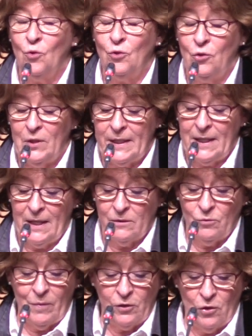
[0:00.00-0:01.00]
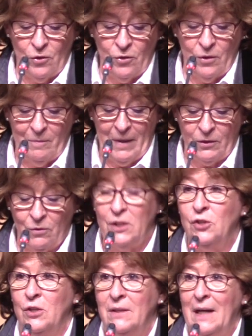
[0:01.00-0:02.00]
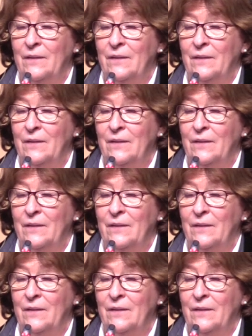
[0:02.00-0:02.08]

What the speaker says: Orderly, and Regular Migration.